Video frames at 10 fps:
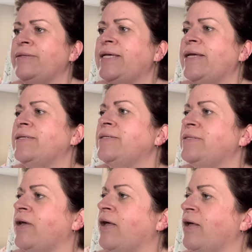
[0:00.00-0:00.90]

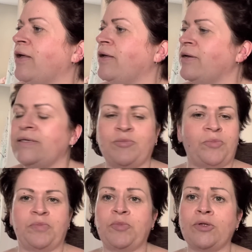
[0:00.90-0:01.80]
Dexter.
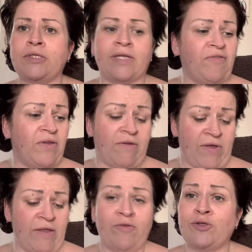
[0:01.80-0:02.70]
Put stuff in it,
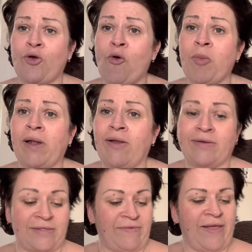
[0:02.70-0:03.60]
ready for school by the
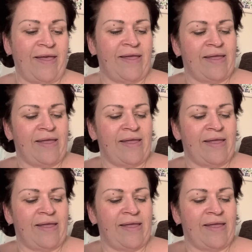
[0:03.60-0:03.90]
looks of it.